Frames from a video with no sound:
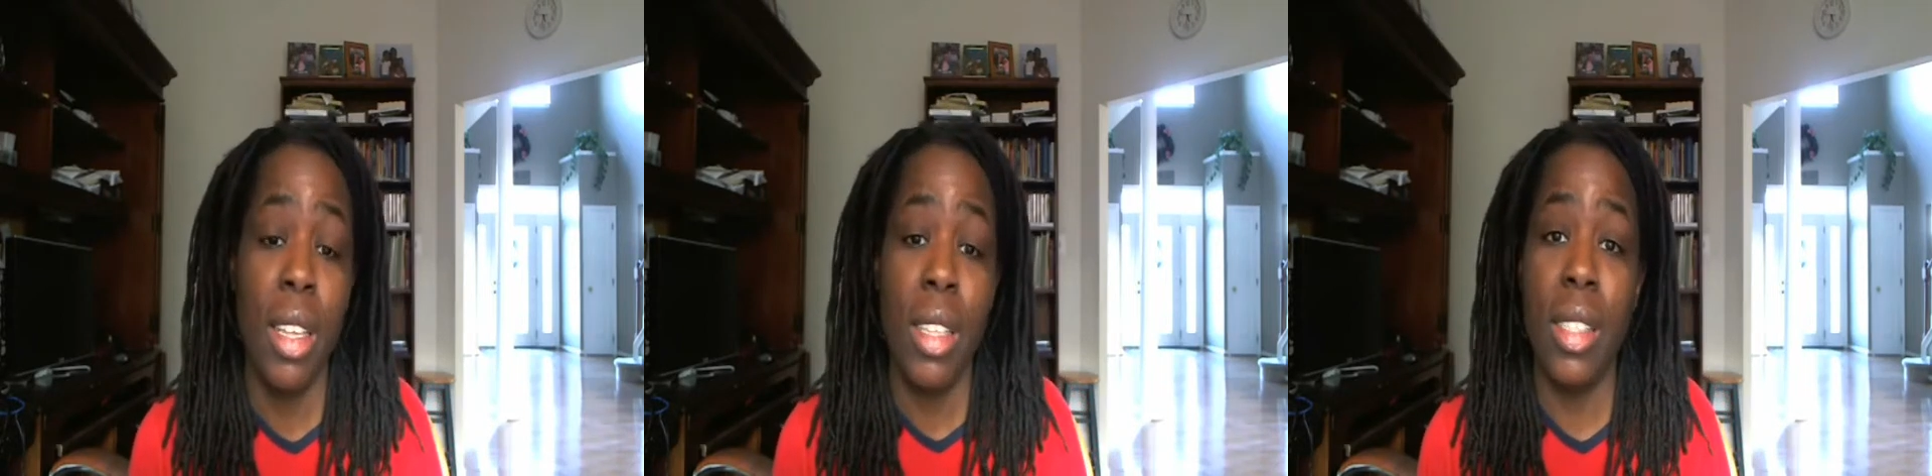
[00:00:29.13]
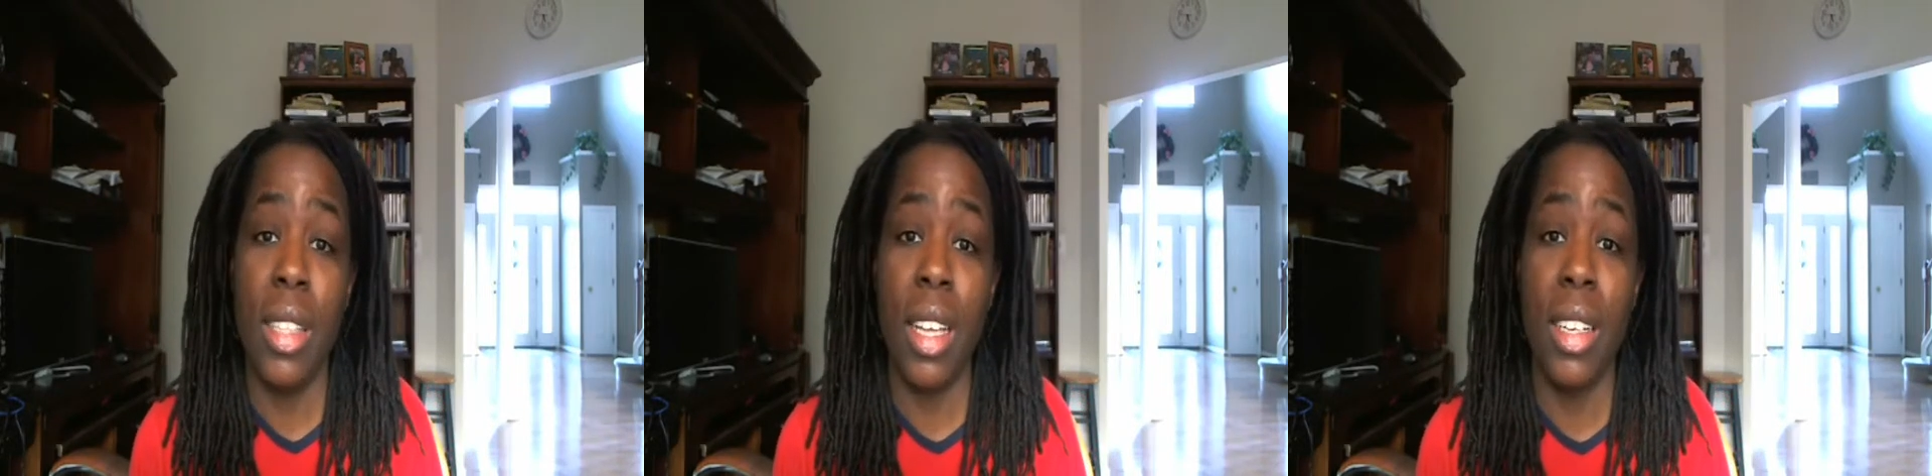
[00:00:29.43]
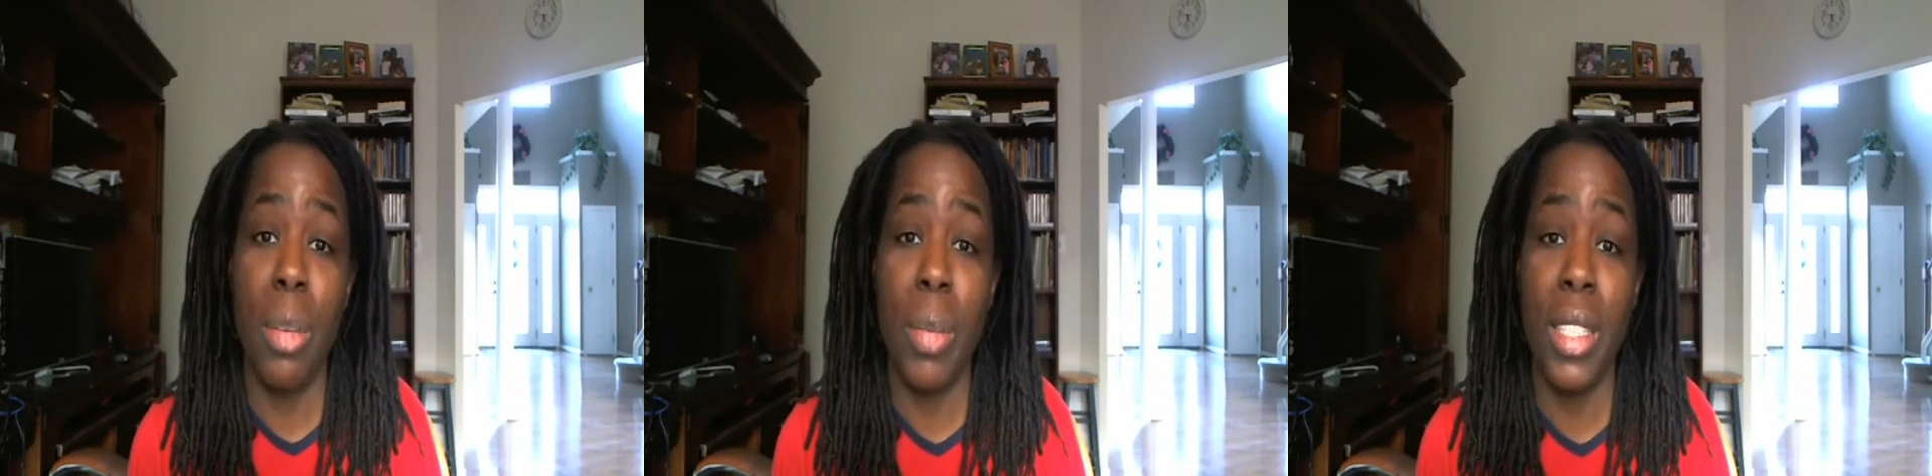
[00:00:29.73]
stand
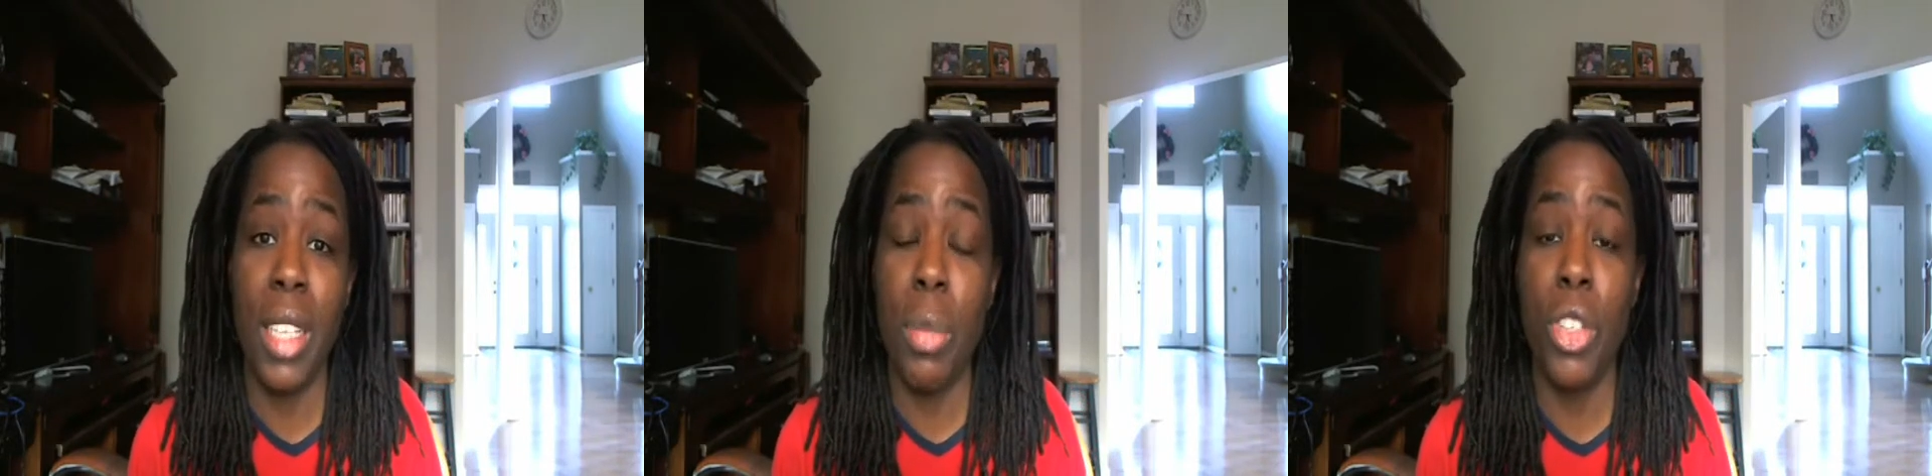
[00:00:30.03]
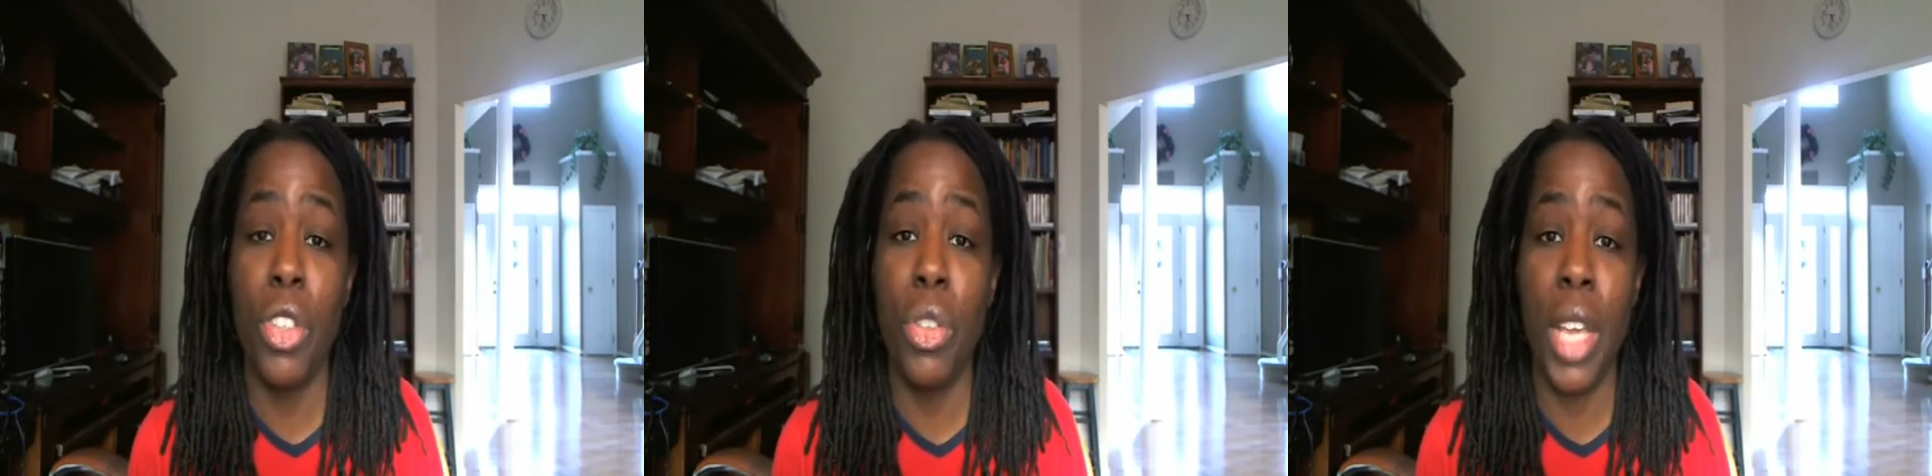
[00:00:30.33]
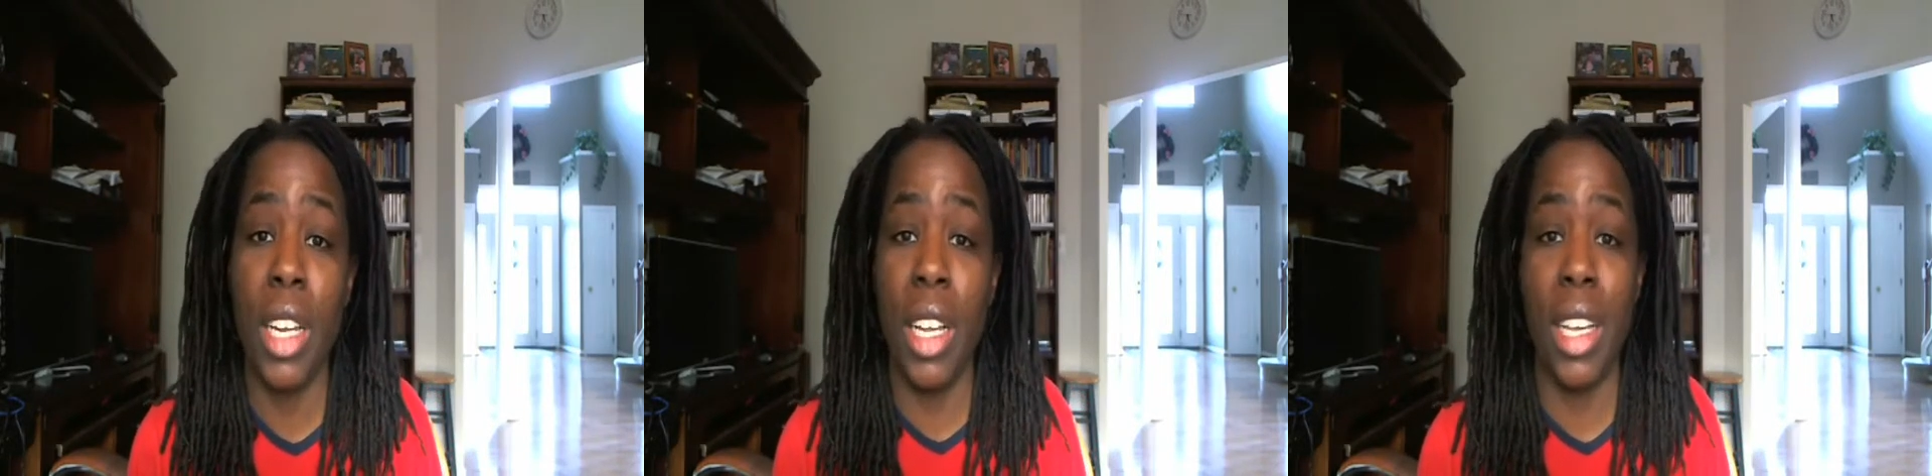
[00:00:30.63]
up and
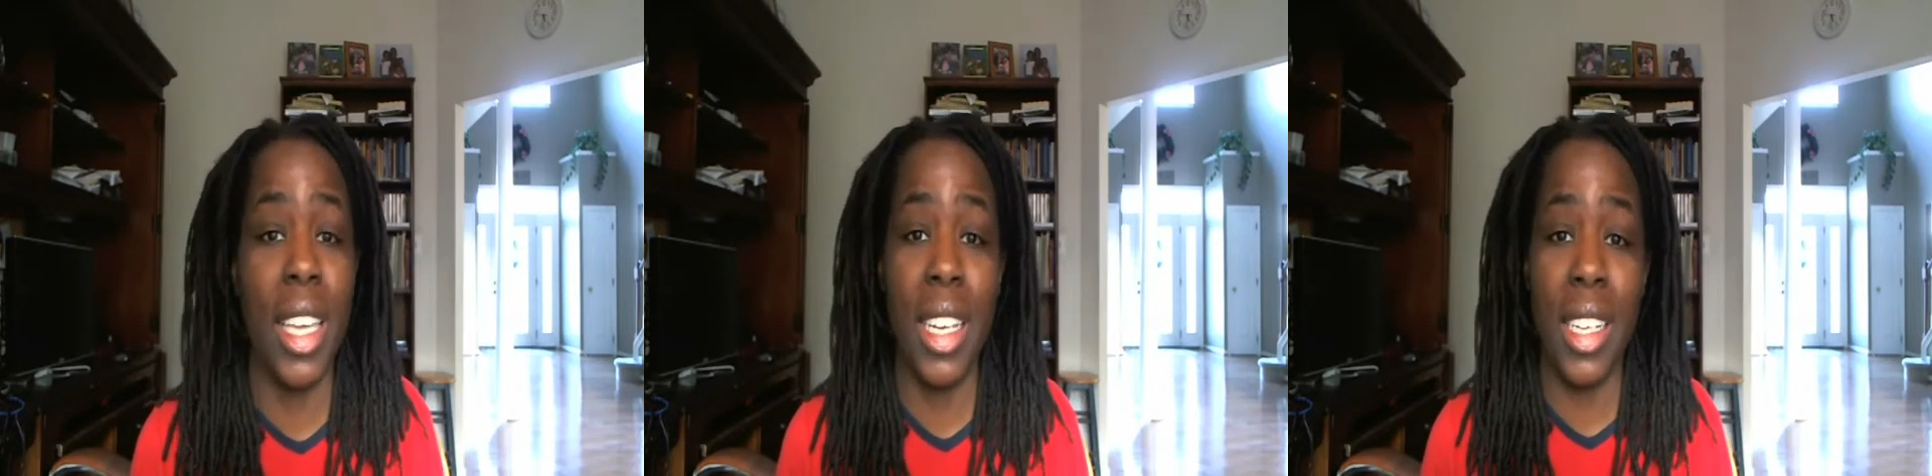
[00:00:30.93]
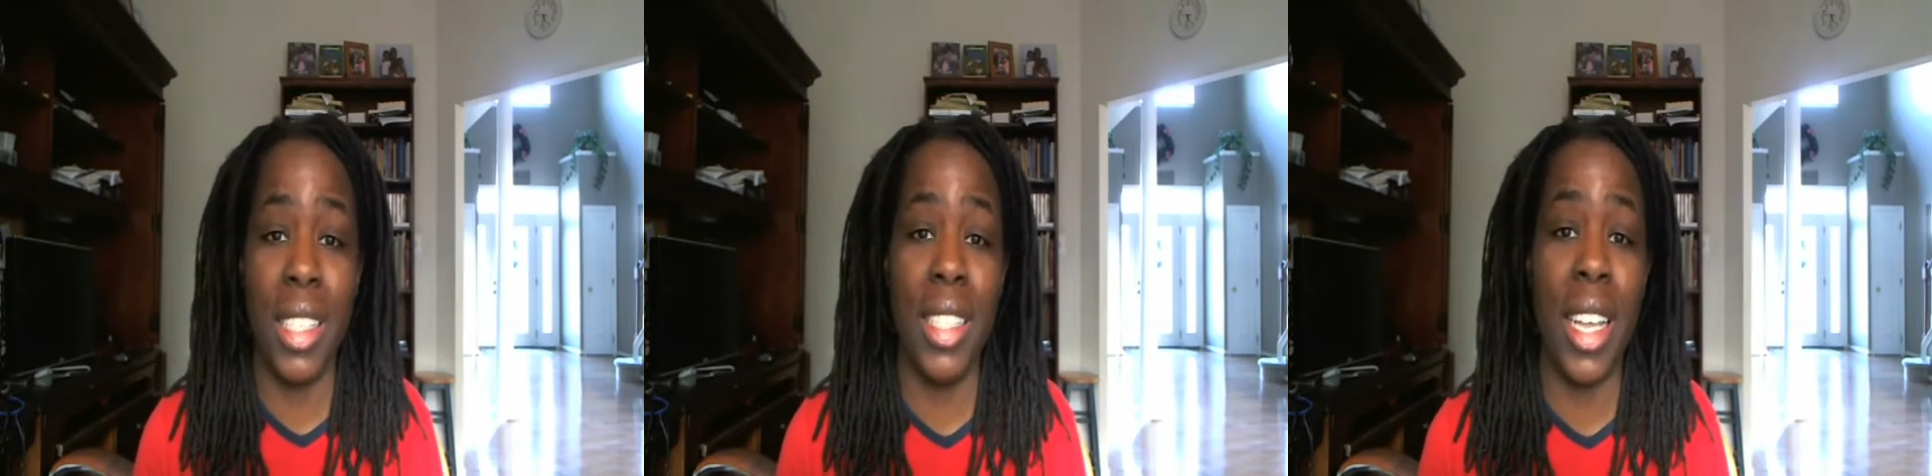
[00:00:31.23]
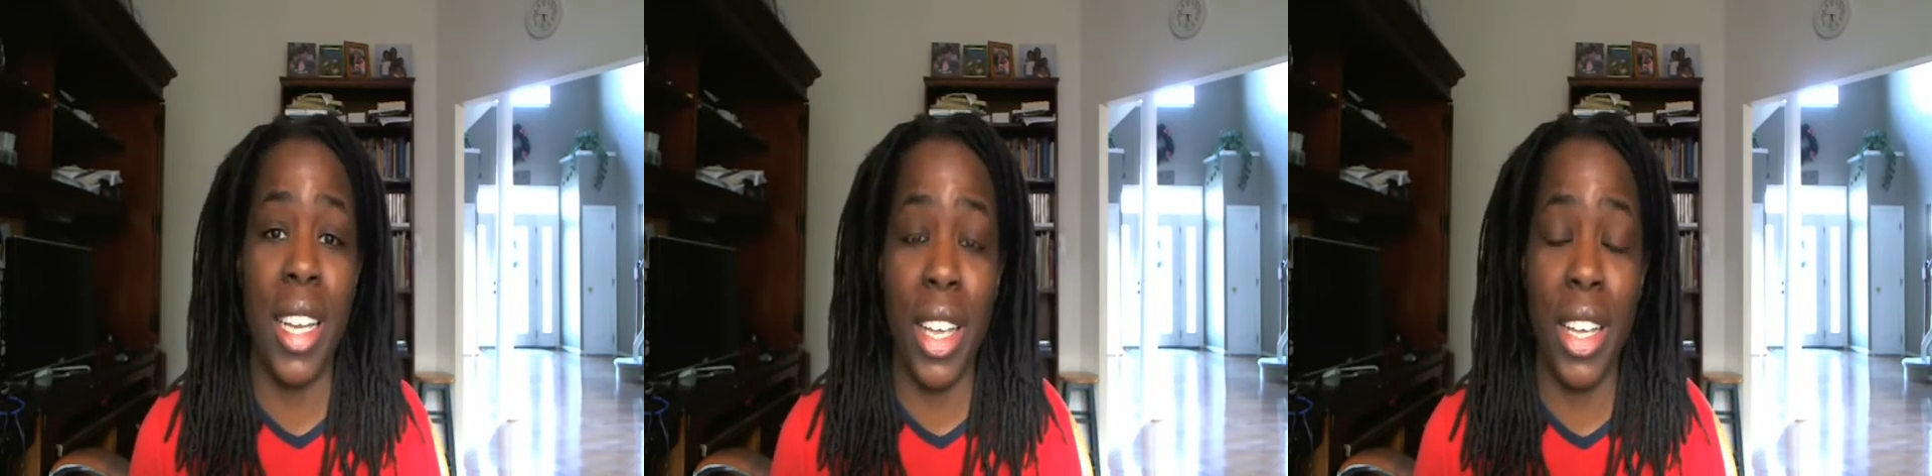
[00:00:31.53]
demonstrate a
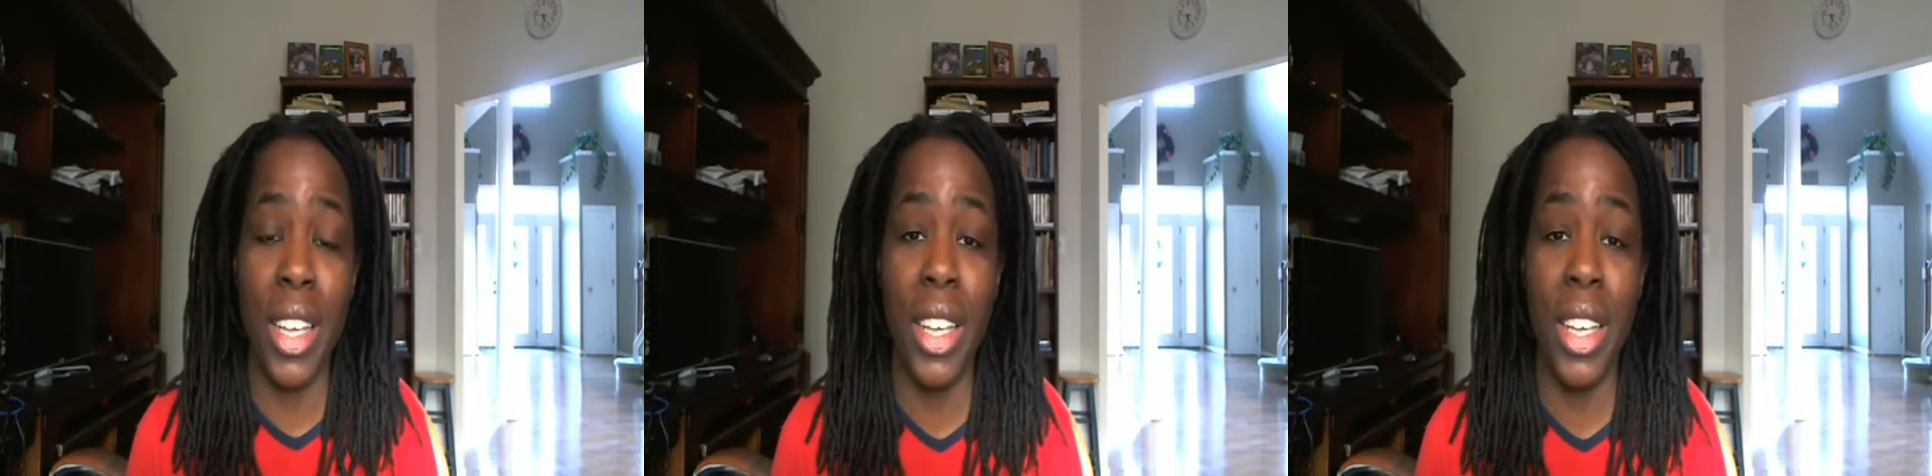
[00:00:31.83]
kinesthetic